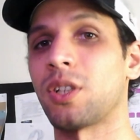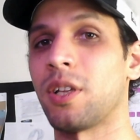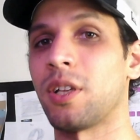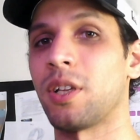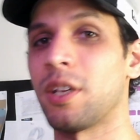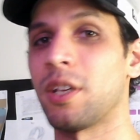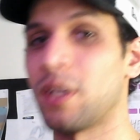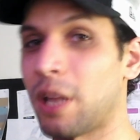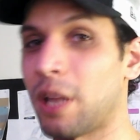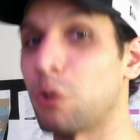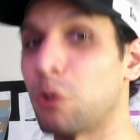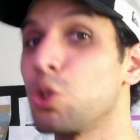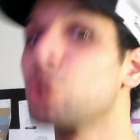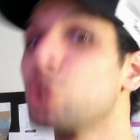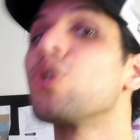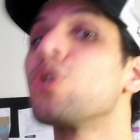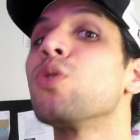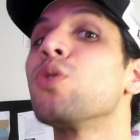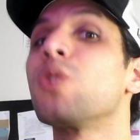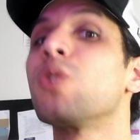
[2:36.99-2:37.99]
Now you should
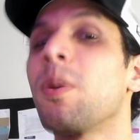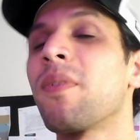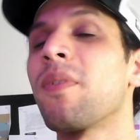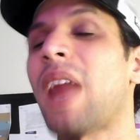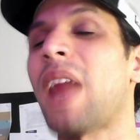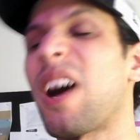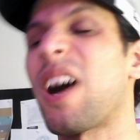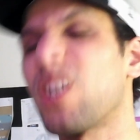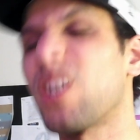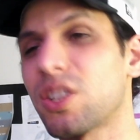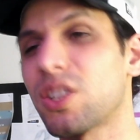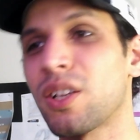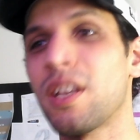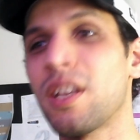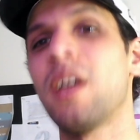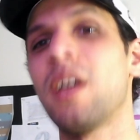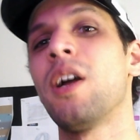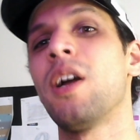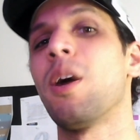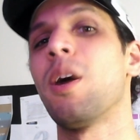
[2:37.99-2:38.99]
do some of that hustling,
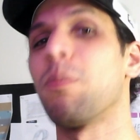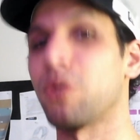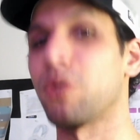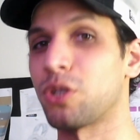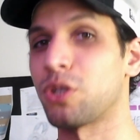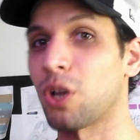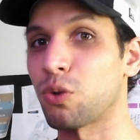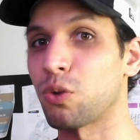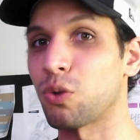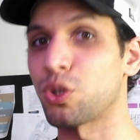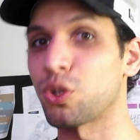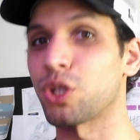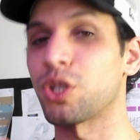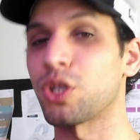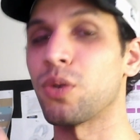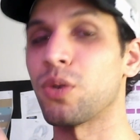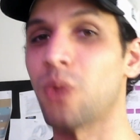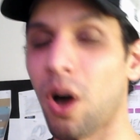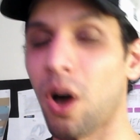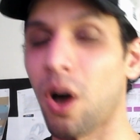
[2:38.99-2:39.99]
but don't just do
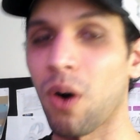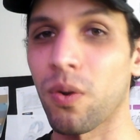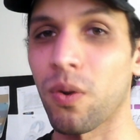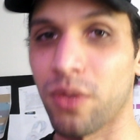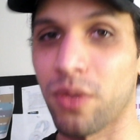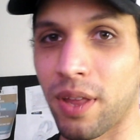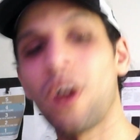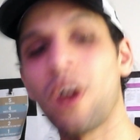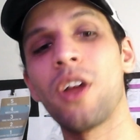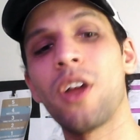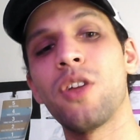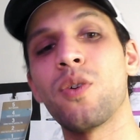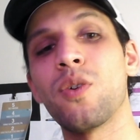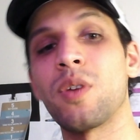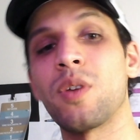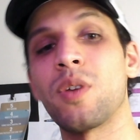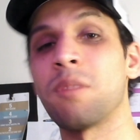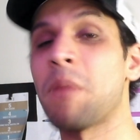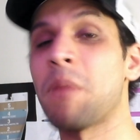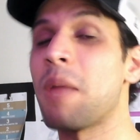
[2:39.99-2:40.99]
the whole thing. You
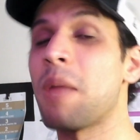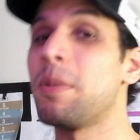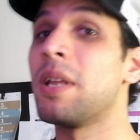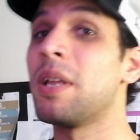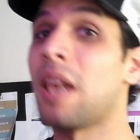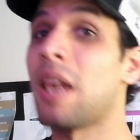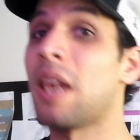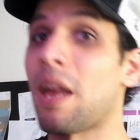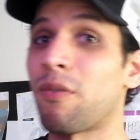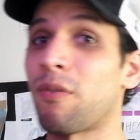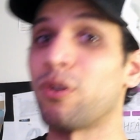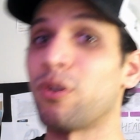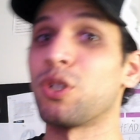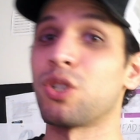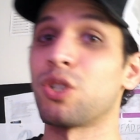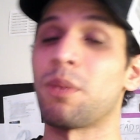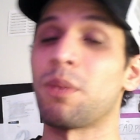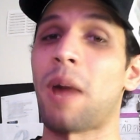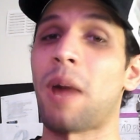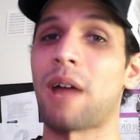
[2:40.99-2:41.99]
can maybe leverage
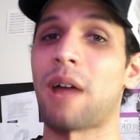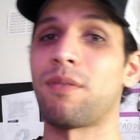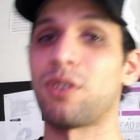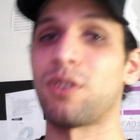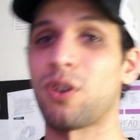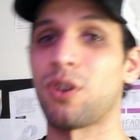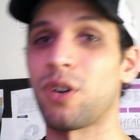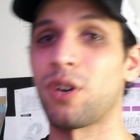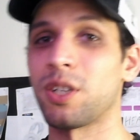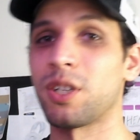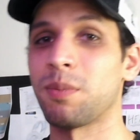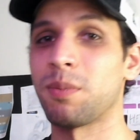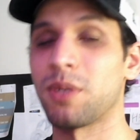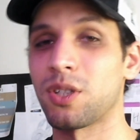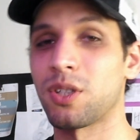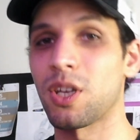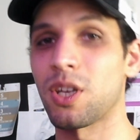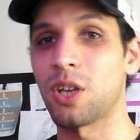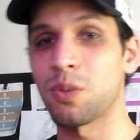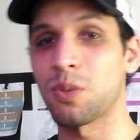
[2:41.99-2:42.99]
some
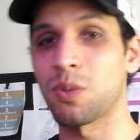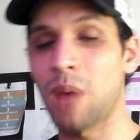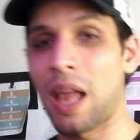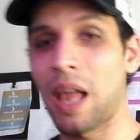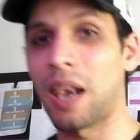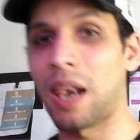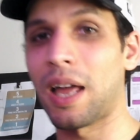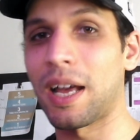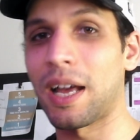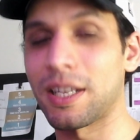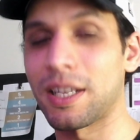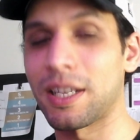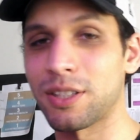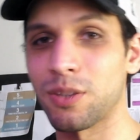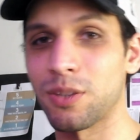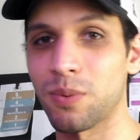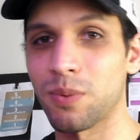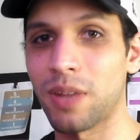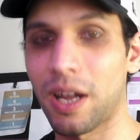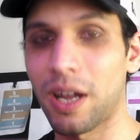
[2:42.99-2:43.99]
advertisements as well as
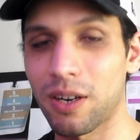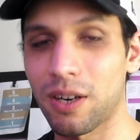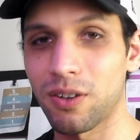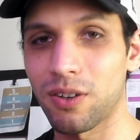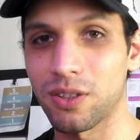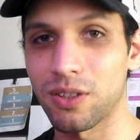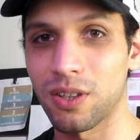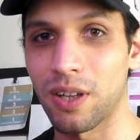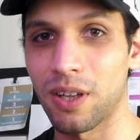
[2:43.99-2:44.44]
doing that hustling.